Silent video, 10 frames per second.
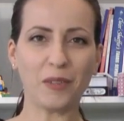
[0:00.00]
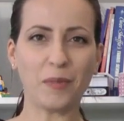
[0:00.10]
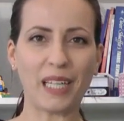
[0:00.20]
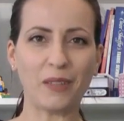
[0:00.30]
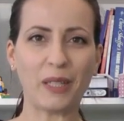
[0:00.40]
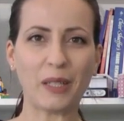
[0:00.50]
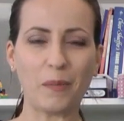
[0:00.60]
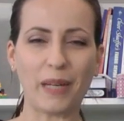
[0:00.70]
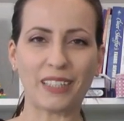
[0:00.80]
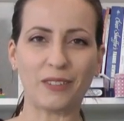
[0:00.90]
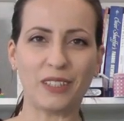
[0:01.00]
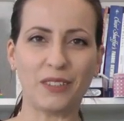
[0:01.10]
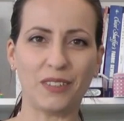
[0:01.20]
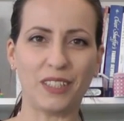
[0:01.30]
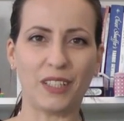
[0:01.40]
everybody, welcome back to a
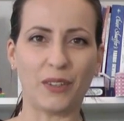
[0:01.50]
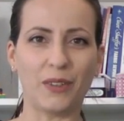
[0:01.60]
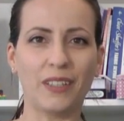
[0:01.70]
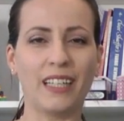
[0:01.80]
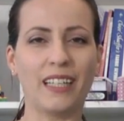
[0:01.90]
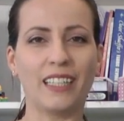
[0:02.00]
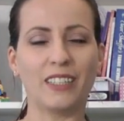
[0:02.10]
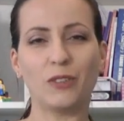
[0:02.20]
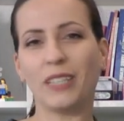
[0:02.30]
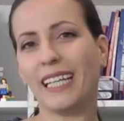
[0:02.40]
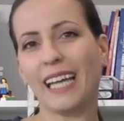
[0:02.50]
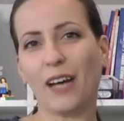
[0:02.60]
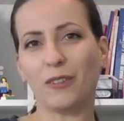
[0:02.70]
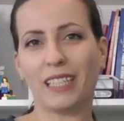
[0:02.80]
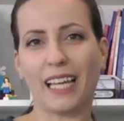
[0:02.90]
new video. Today
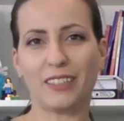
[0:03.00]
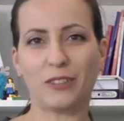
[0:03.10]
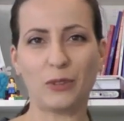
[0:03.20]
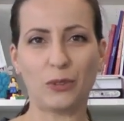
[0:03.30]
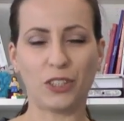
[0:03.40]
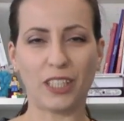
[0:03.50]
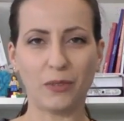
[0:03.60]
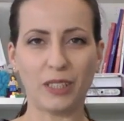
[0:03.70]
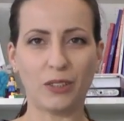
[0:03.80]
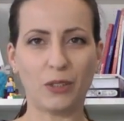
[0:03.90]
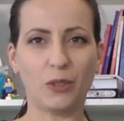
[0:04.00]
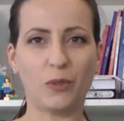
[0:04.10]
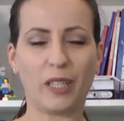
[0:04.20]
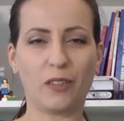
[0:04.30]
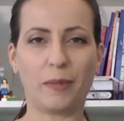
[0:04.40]
I would like to share with you
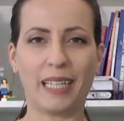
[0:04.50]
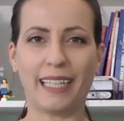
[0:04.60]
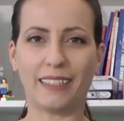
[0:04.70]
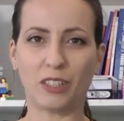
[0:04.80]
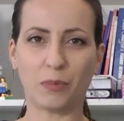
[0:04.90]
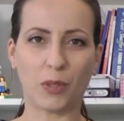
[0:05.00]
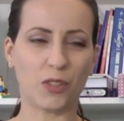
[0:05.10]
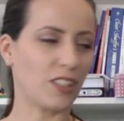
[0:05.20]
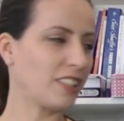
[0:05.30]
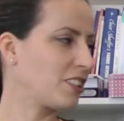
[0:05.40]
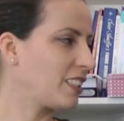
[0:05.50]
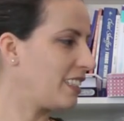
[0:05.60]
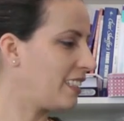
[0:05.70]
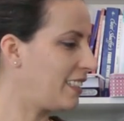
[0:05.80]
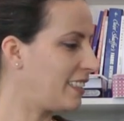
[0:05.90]
one of my latest projects.
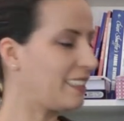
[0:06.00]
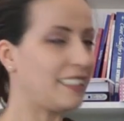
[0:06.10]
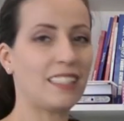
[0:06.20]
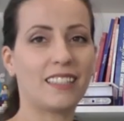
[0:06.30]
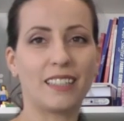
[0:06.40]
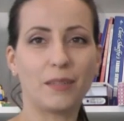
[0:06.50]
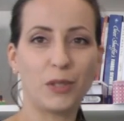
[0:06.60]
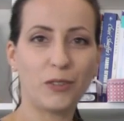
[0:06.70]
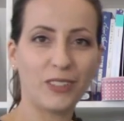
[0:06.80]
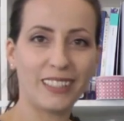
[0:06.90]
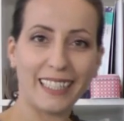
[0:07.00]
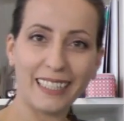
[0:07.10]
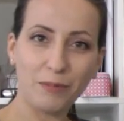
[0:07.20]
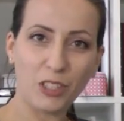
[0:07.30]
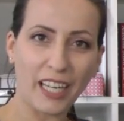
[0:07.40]
This beautiful
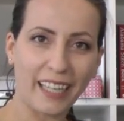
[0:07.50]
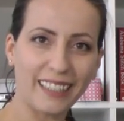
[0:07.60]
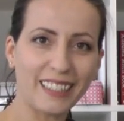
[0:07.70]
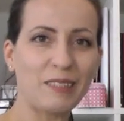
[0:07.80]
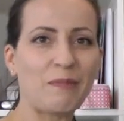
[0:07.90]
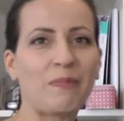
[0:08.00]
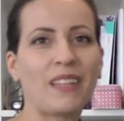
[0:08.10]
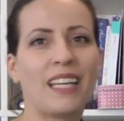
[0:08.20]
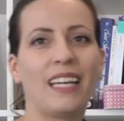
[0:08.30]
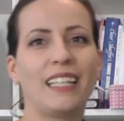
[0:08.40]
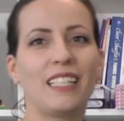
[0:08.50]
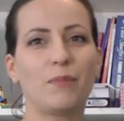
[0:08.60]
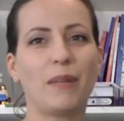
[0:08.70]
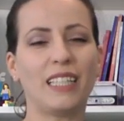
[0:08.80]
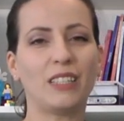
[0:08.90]
denim jacket is
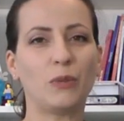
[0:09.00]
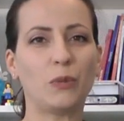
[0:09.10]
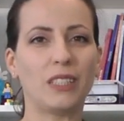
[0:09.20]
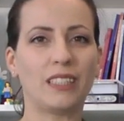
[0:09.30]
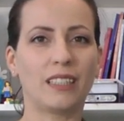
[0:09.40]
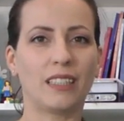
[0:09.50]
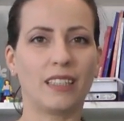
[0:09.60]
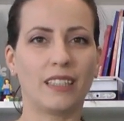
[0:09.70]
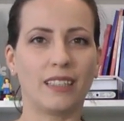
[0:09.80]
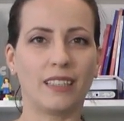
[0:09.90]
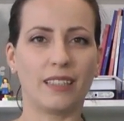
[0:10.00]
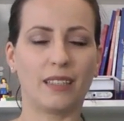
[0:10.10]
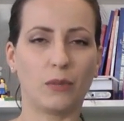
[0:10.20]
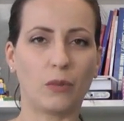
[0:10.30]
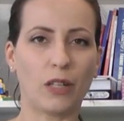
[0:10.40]
made with
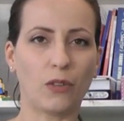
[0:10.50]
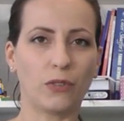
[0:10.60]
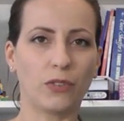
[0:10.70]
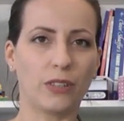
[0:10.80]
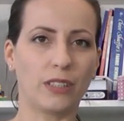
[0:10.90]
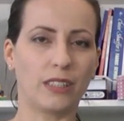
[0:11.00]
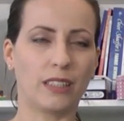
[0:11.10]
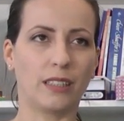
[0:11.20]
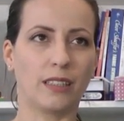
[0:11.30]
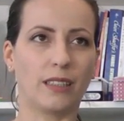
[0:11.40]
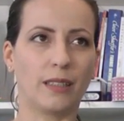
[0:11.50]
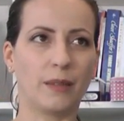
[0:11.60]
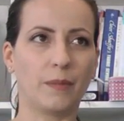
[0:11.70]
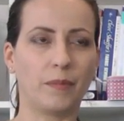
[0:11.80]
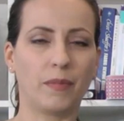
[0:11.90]
one of
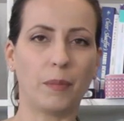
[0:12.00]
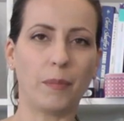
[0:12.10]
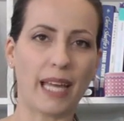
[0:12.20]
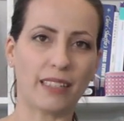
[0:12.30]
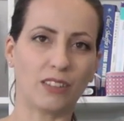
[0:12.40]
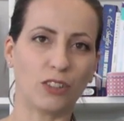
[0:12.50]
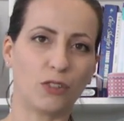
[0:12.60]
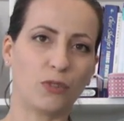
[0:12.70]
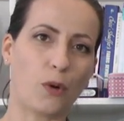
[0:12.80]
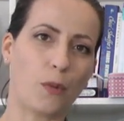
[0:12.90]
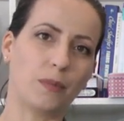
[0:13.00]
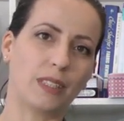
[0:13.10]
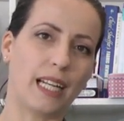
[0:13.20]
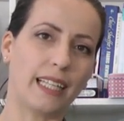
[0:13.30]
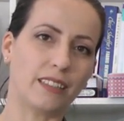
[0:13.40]
the patterns from
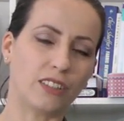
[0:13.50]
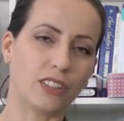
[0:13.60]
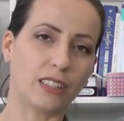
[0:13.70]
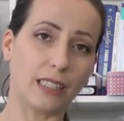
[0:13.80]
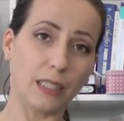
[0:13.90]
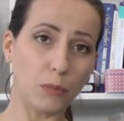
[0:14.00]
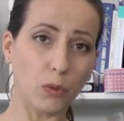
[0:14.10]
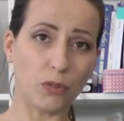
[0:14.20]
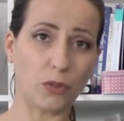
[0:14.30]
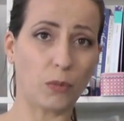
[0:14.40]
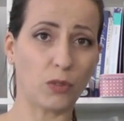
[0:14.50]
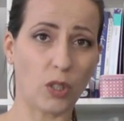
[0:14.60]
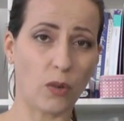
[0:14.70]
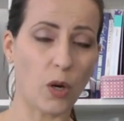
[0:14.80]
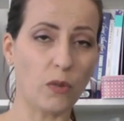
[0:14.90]
the latest ebook from
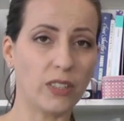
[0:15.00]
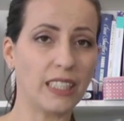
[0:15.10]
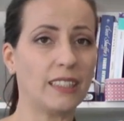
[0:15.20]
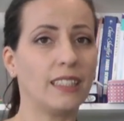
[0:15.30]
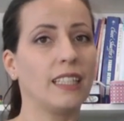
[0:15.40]
Sew Over It,